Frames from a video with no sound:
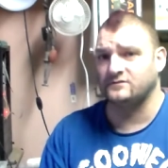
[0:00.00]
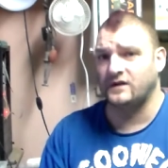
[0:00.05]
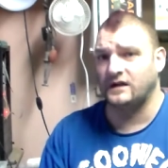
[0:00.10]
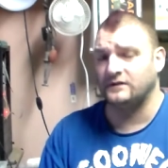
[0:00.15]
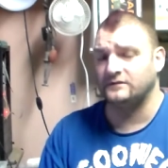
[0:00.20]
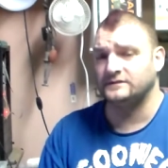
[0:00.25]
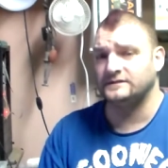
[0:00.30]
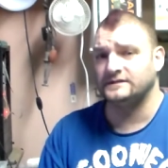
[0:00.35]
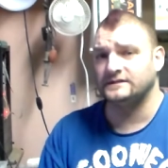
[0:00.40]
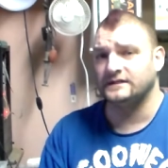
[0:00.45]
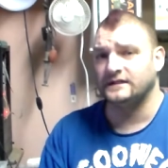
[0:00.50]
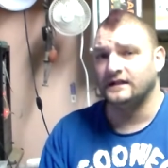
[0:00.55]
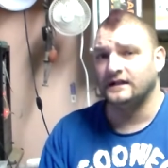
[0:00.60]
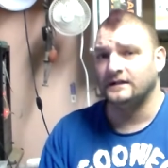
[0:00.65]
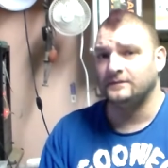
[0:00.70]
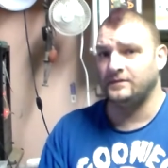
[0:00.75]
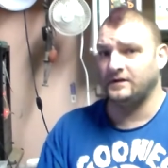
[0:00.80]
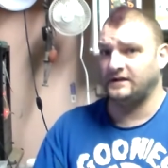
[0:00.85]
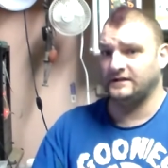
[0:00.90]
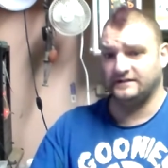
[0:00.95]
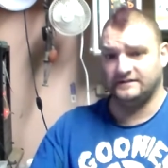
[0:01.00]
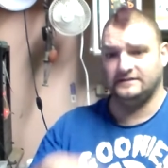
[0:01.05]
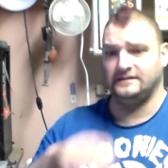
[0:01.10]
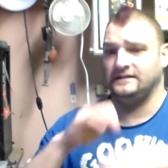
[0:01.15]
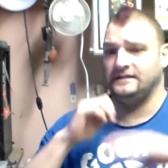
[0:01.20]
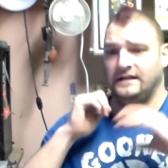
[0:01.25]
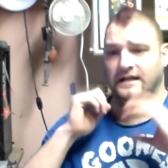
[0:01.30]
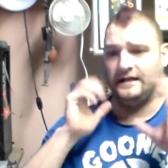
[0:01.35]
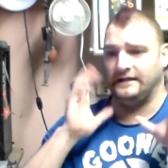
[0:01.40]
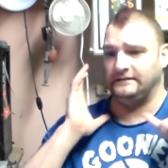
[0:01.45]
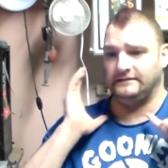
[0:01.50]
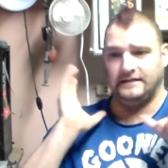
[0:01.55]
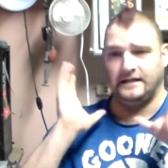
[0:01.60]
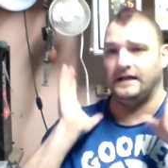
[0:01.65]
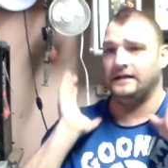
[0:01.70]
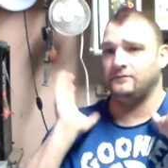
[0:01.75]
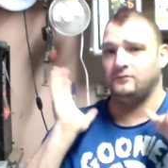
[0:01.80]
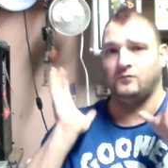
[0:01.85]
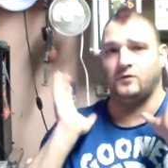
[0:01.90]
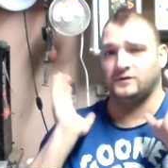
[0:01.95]
rounds because it,
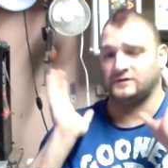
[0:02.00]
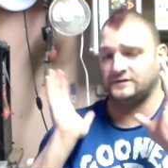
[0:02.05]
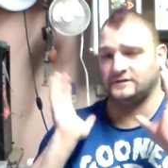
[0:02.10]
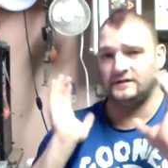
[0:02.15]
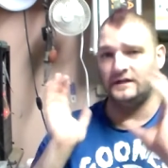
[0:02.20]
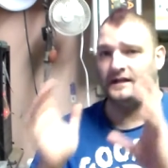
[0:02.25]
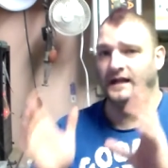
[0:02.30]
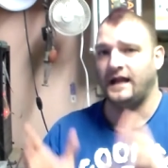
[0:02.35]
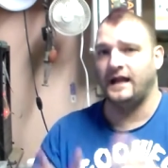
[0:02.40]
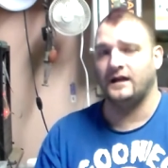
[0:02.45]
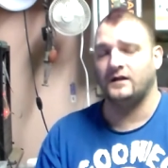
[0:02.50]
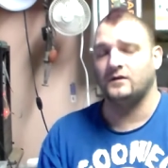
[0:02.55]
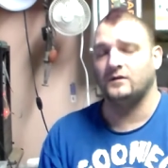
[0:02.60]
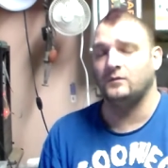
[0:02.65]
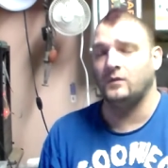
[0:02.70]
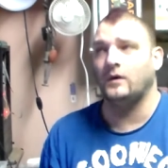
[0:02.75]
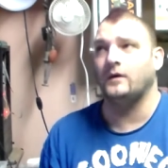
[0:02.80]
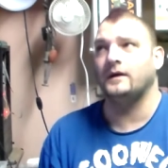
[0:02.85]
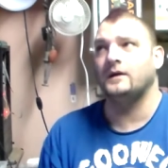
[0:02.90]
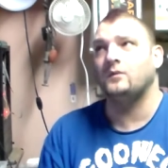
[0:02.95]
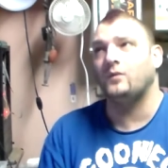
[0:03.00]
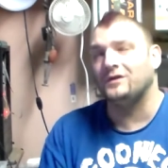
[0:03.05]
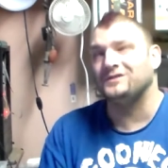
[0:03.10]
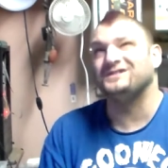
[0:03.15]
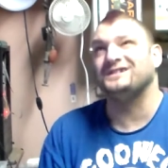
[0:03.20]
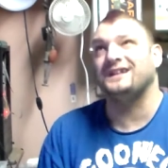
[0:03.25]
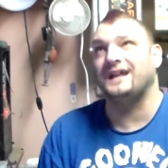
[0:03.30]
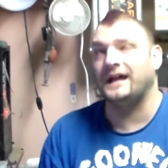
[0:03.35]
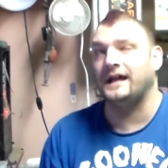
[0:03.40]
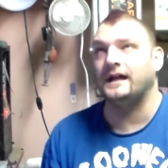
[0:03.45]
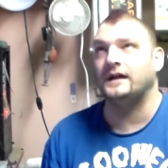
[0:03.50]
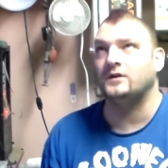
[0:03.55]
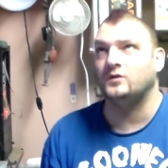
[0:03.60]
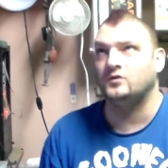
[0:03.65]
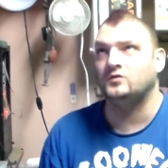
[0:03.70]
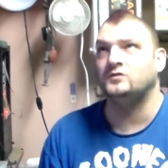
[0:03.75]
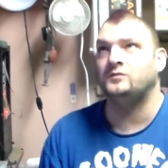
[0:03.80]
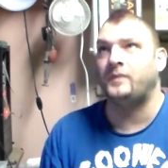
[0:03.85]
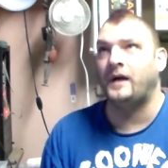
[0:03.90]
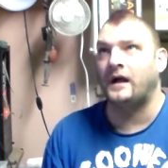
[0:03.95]
it wasn't an air well it was an air
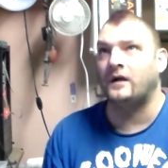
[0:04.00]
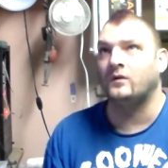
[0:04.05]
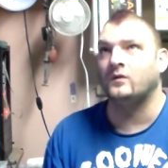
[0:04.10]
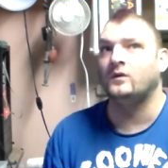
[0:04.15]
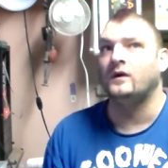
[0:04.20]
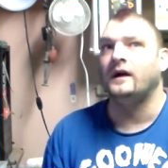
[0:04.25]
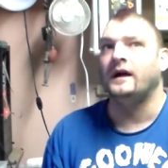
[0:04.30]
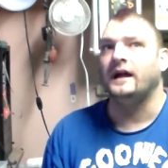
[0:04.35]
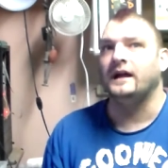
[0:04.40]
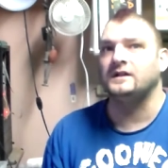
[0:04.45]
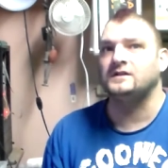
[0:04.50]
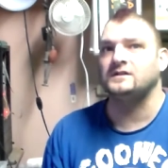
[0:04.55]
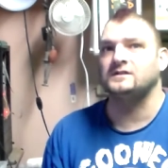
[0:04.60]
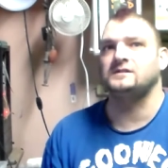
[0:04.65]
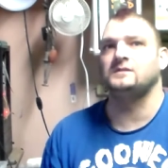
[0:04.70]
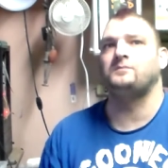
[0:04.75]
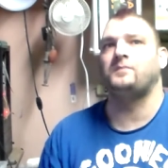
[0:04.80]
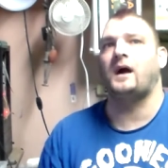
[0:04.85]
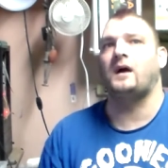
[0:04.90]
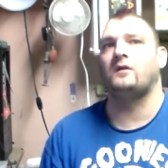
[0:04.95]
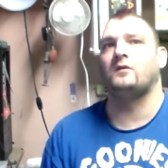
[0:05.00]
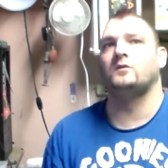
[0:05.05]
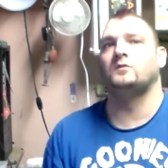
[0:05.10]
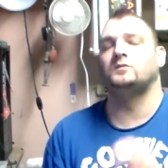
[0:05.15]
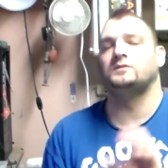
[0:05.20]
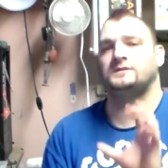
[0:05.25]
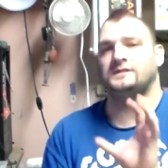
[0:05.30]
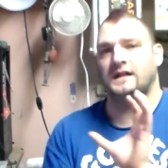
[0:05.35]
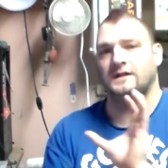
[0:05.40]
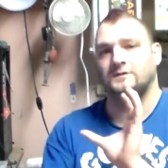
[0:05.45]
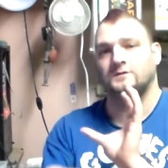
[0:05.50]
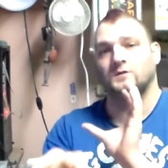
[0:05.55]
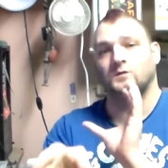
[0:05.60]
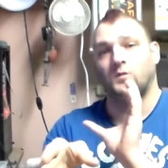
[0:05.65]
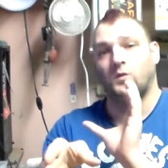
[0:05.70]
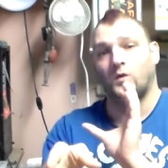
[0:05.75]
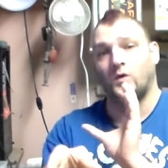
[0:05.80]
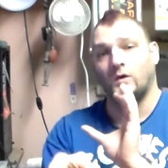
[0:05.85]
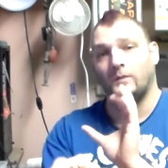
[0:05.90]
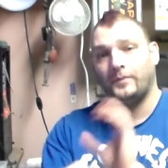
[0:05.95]
cooled barrel it's just the barrel would tend to
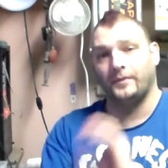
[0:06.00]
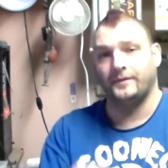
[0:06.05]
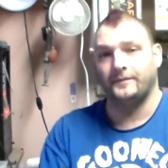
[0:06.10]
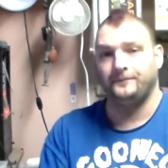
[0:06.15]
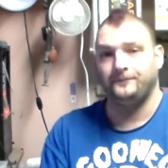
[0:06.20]
warp